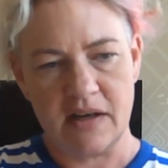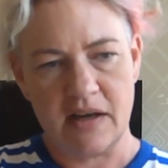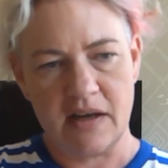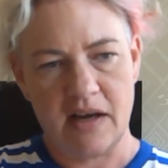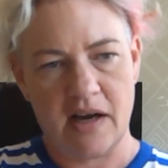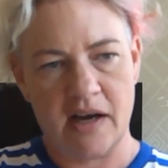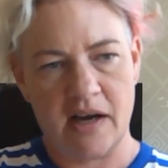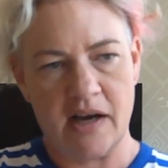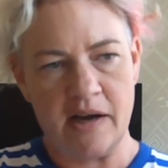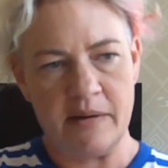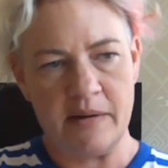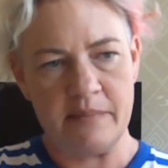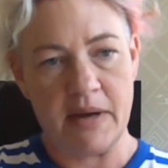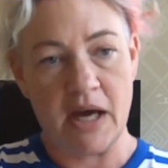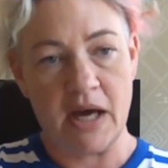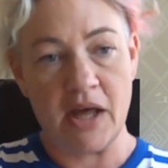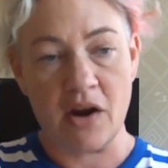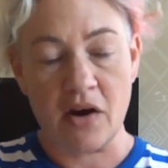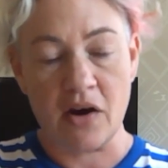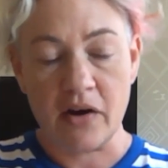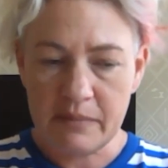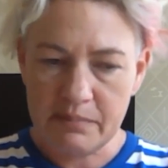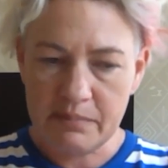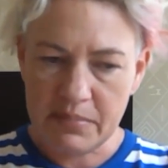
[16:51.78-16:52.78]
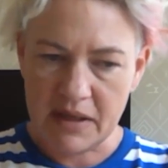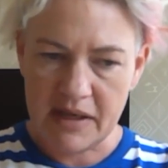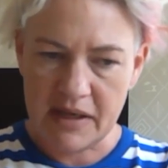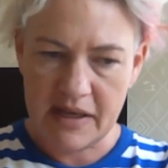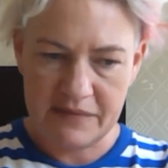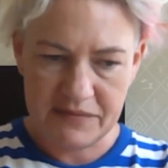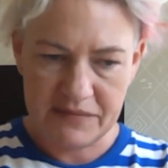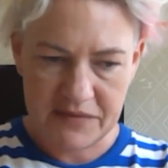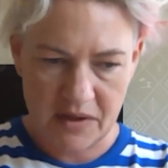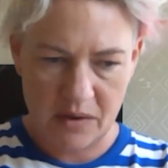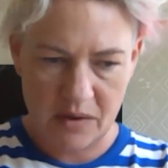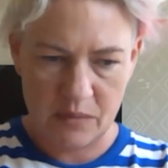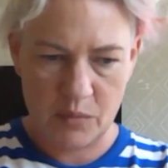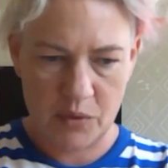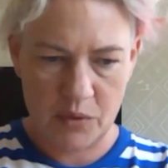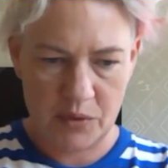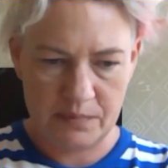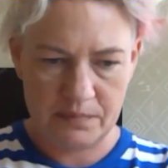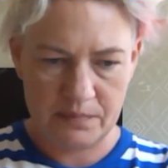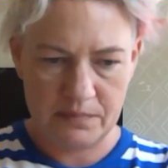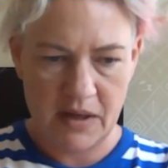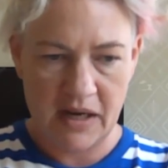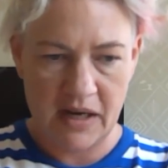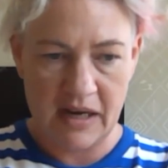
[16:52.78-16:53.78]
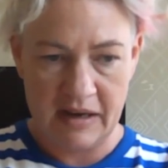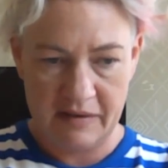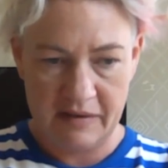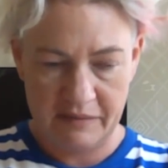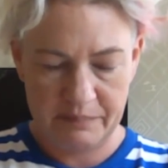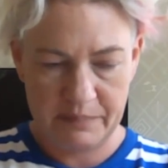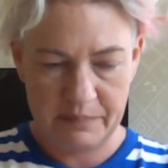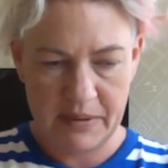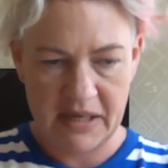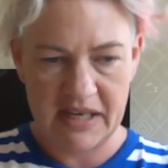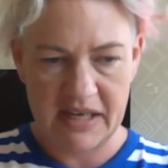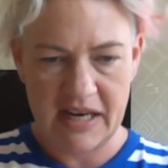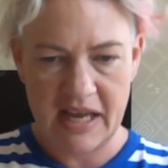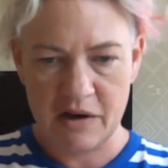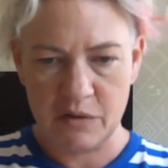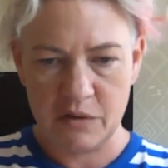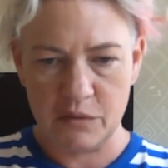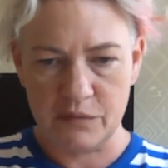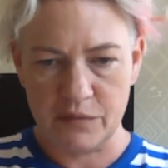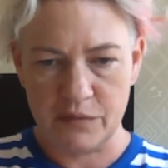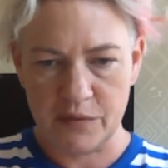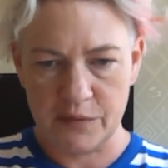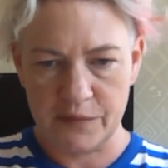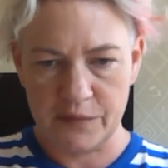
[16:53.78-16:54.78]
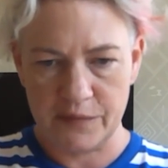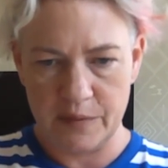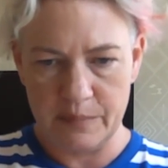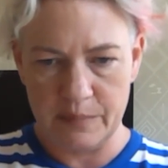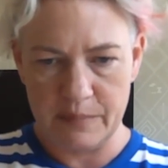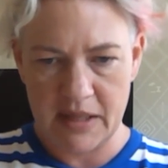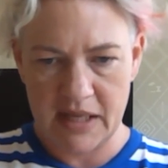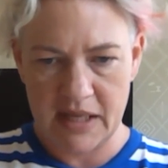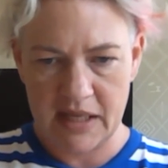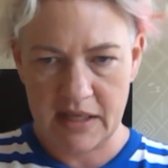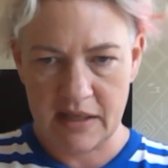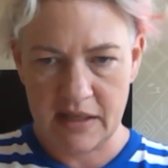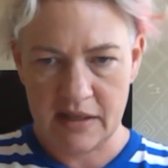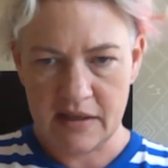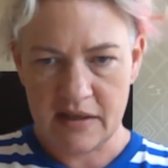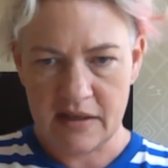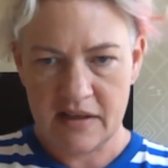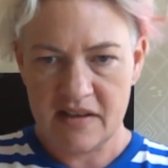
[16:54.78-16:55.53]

Um, and I believed it would have been helpful for me